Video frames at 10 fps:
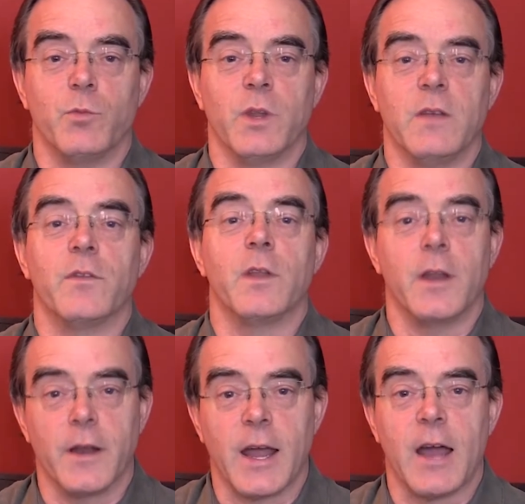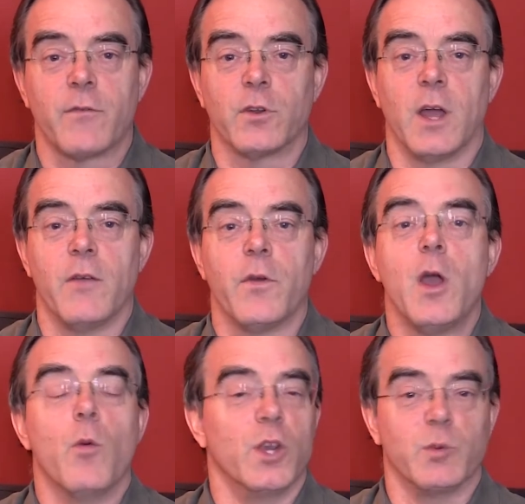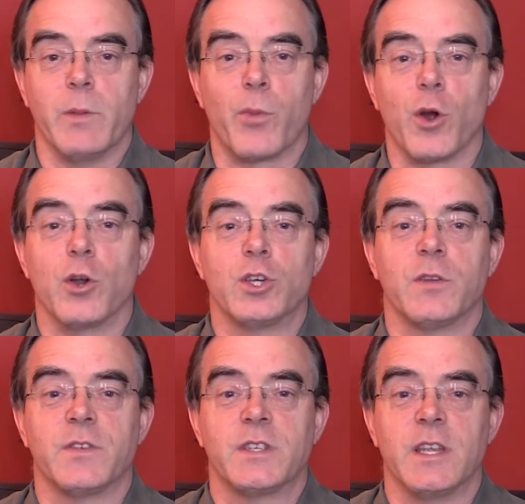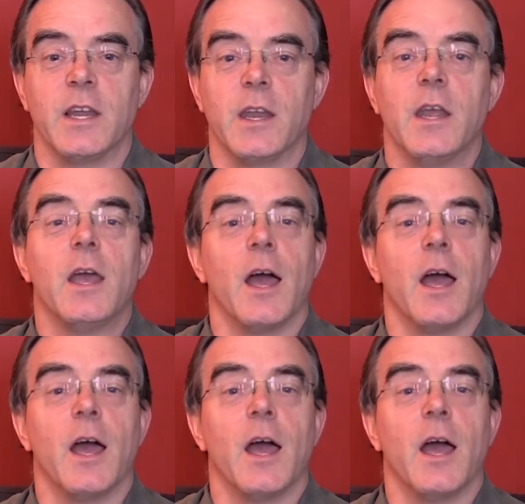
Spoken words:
you believe that in an afterlife we shall be purged of sin